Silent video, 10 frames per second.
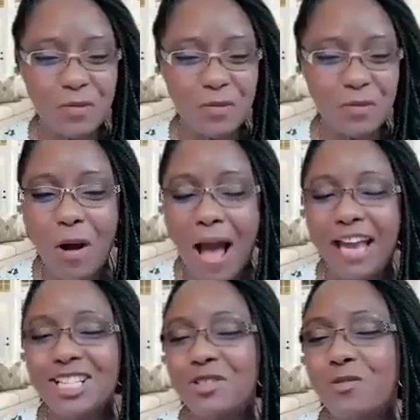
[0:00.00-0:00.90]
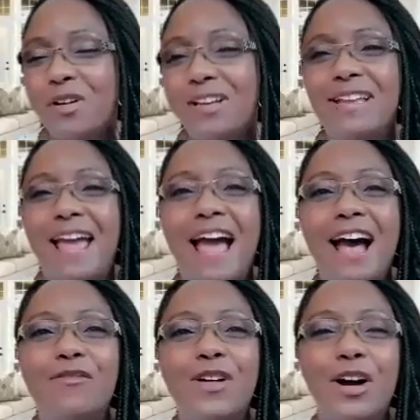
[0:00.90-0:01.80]
I just wanted to
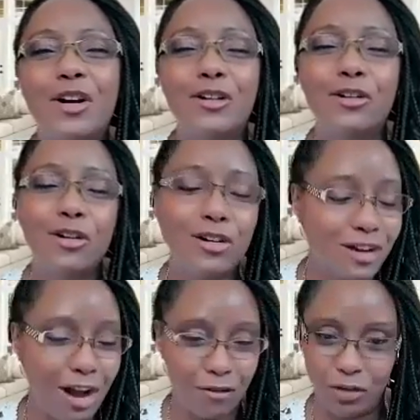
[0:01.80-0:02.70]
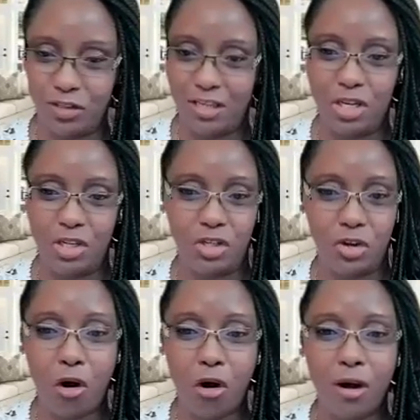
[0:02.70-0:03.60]
have a good conversation
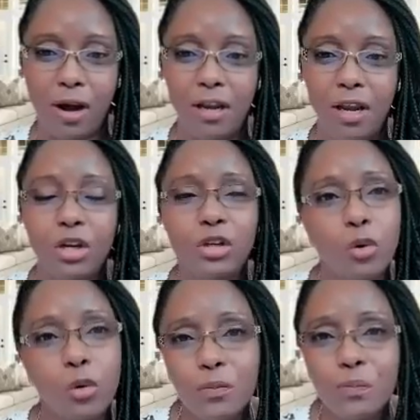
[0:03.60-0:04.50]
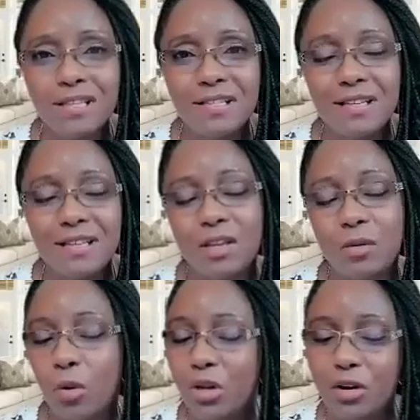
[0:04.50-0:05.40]
on your business and
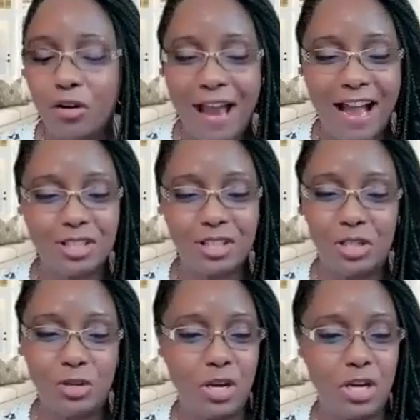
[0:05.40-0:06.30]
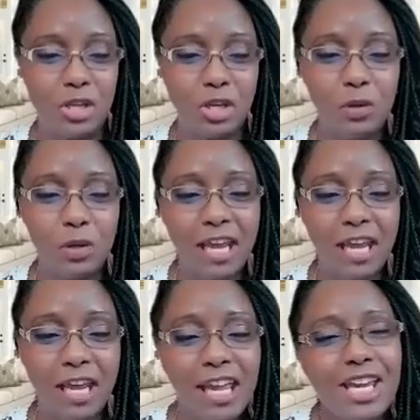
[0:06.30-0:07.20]
what you're actually doing in the community.
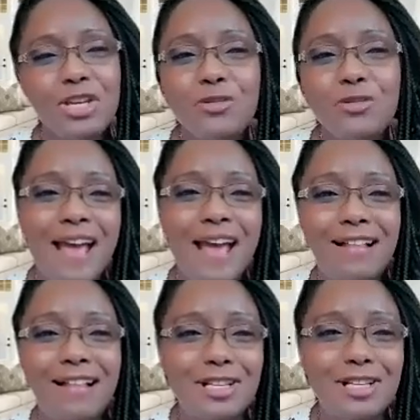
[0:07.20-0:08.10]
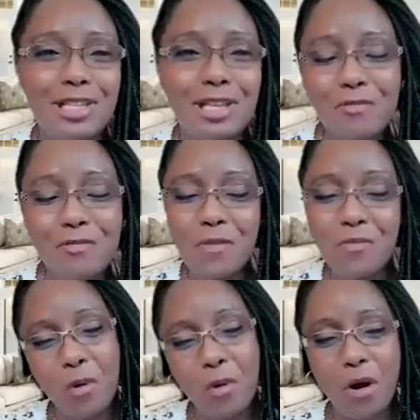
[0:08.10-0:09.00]
Can you tell us a little bit
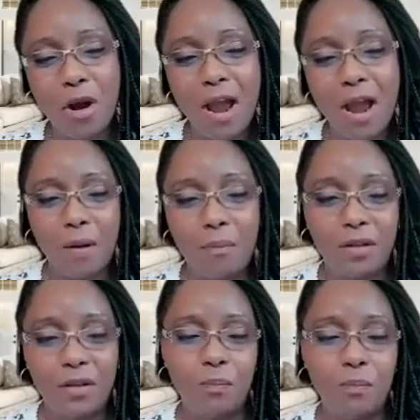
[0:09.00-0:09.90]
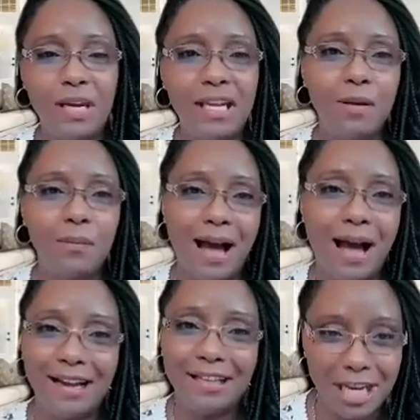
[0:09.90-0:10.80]
more about the meaning
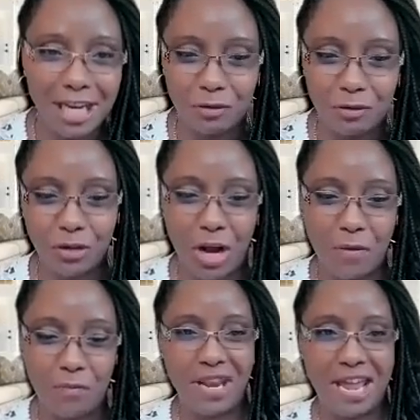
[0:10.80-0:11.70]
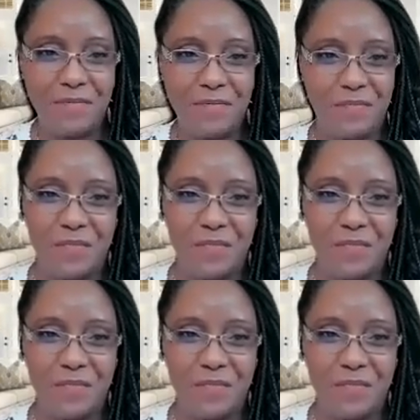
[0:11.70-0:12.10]
behind the name of your company?